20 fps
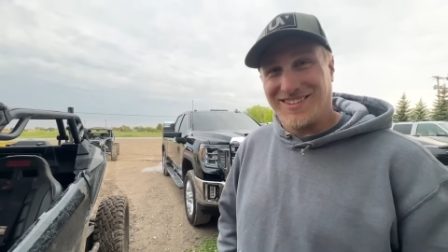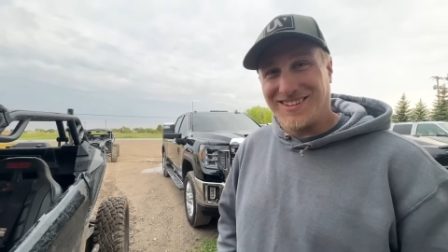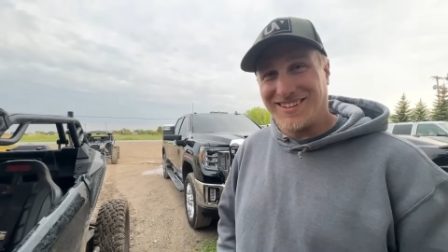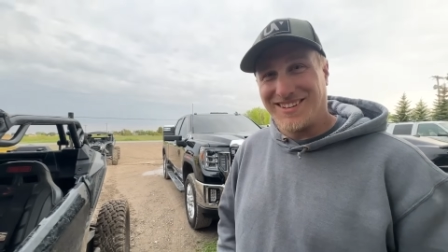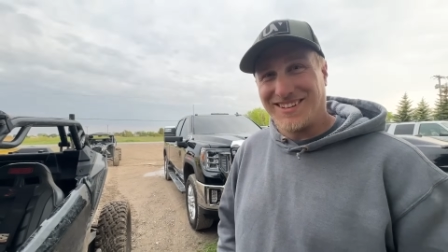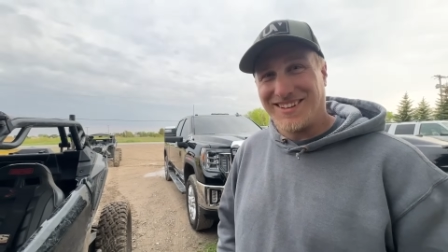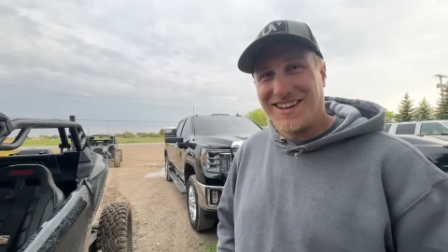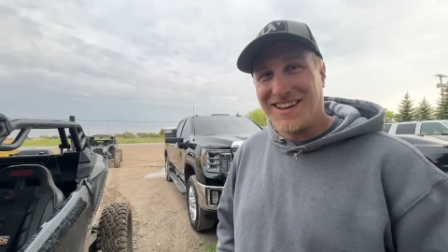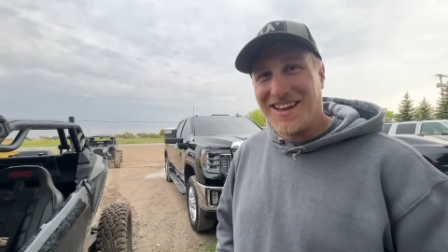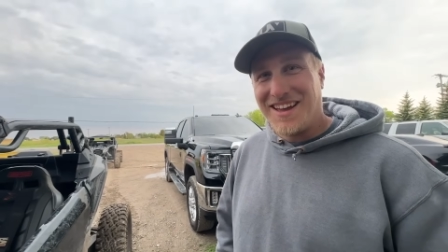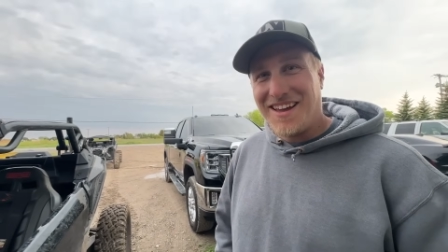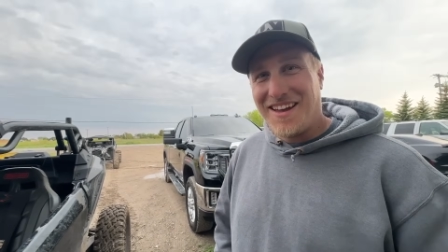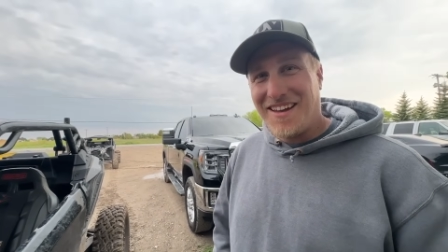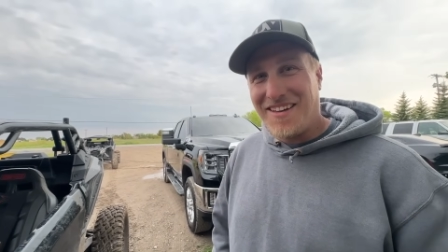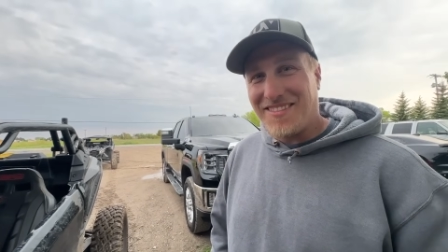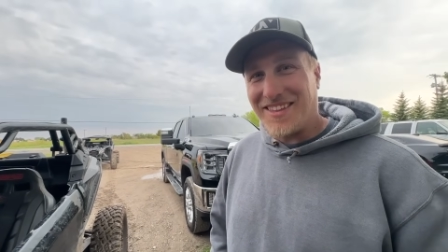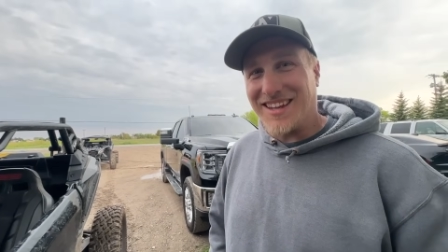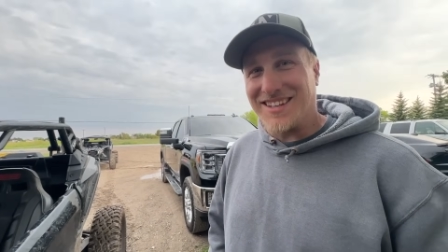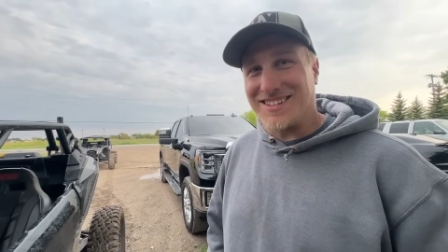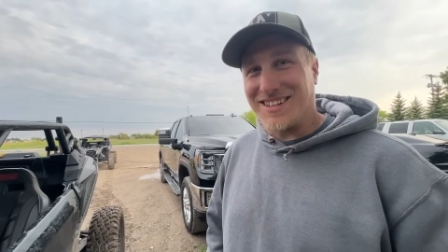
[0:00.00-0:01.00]
know how it
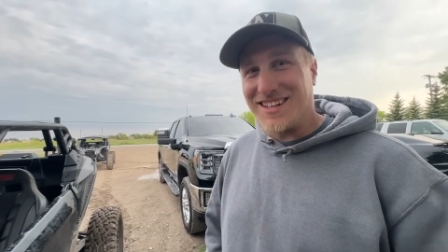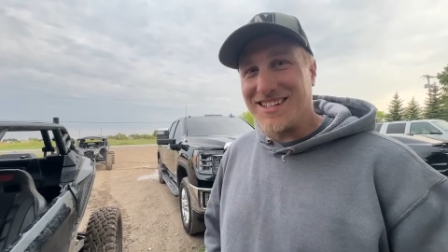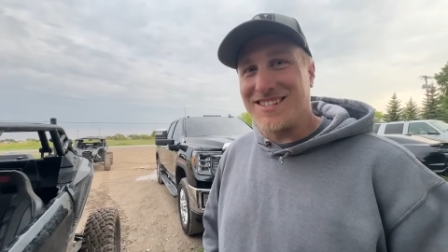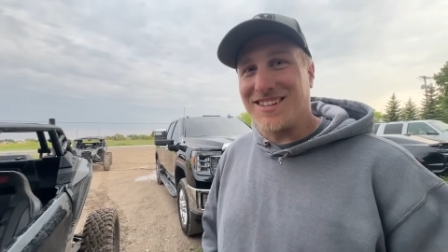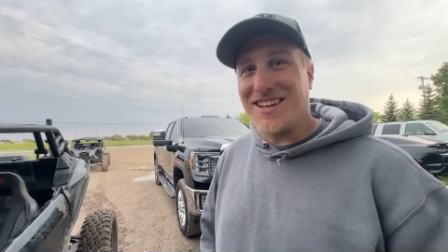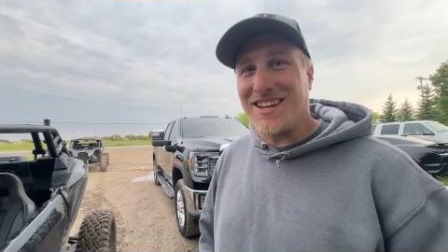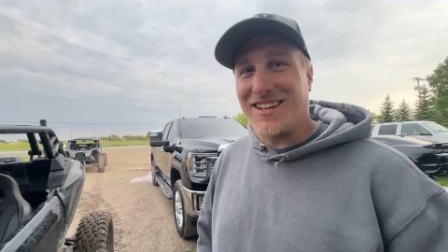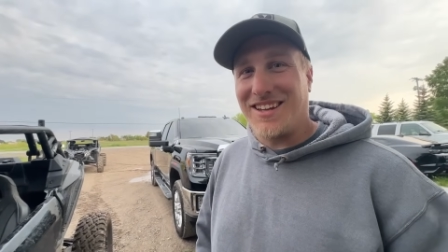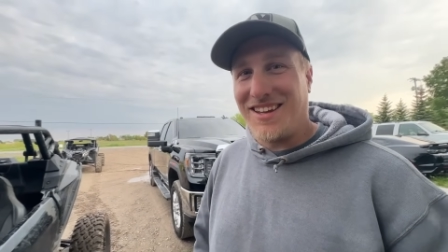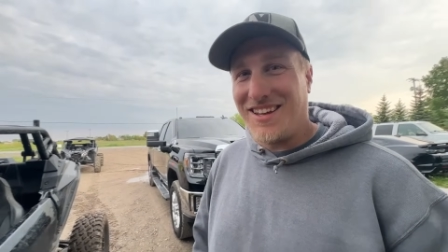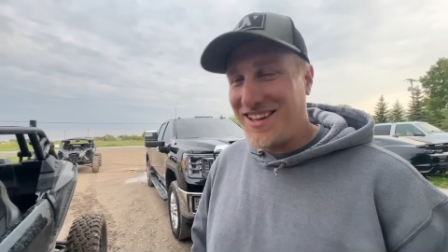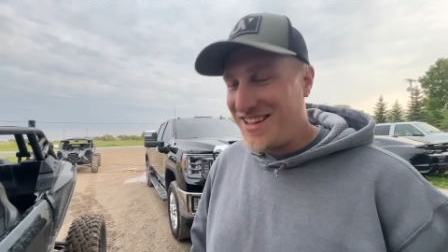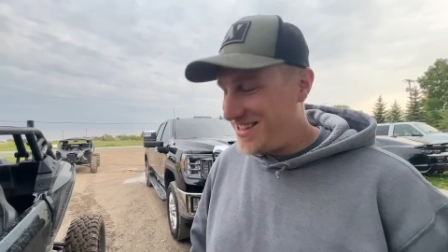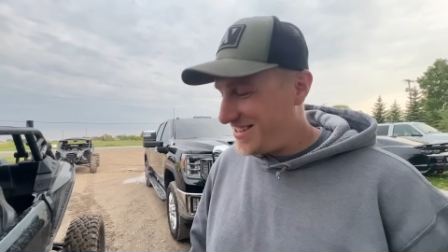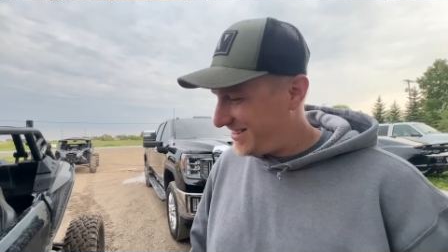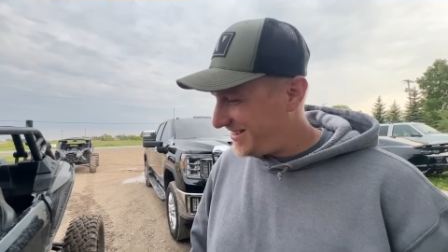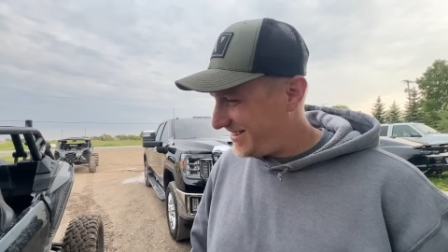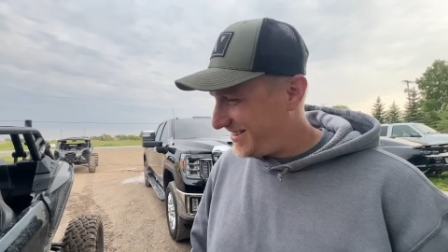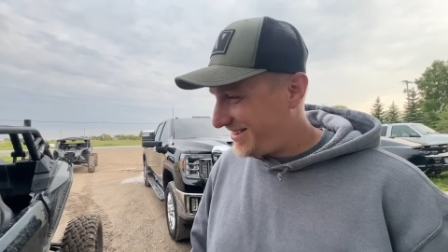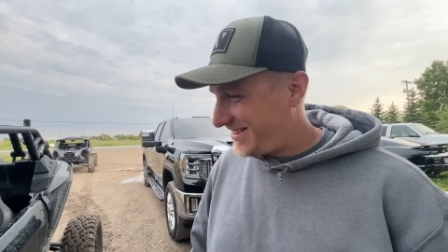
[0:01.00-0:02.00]
is when you got to freaking
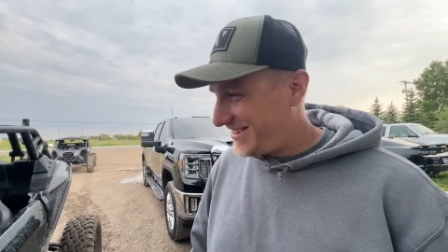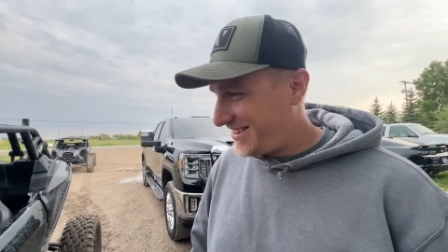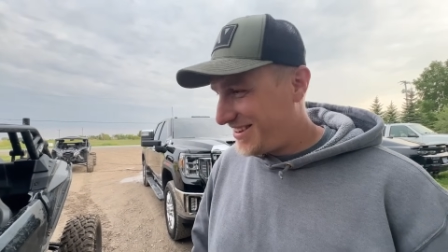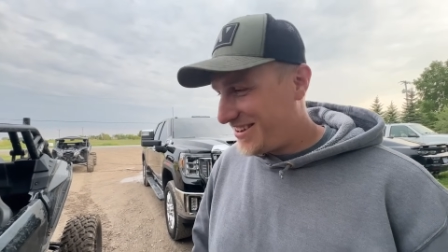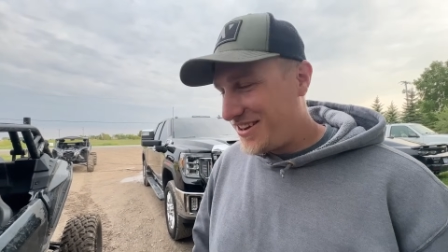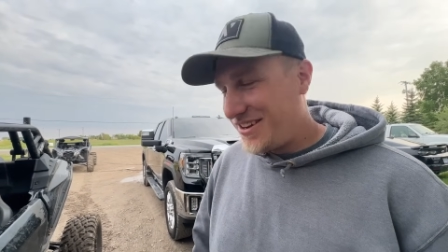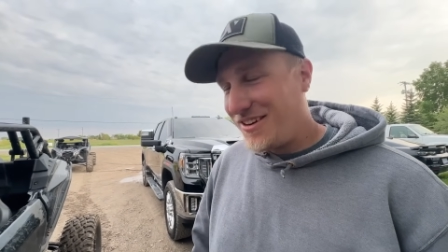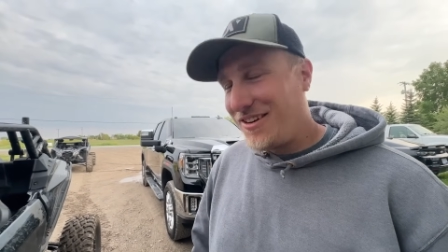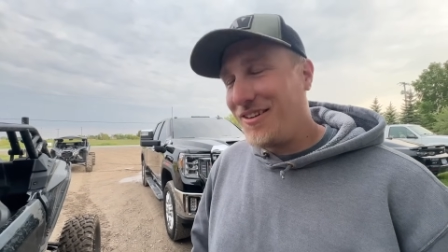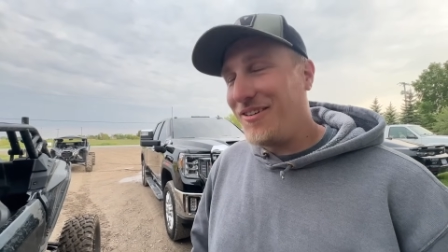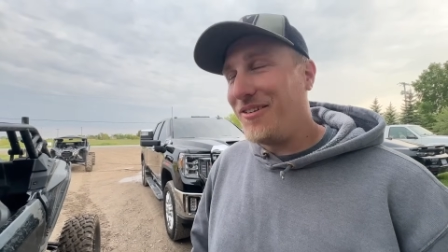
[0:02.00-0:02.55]
hog stuff out.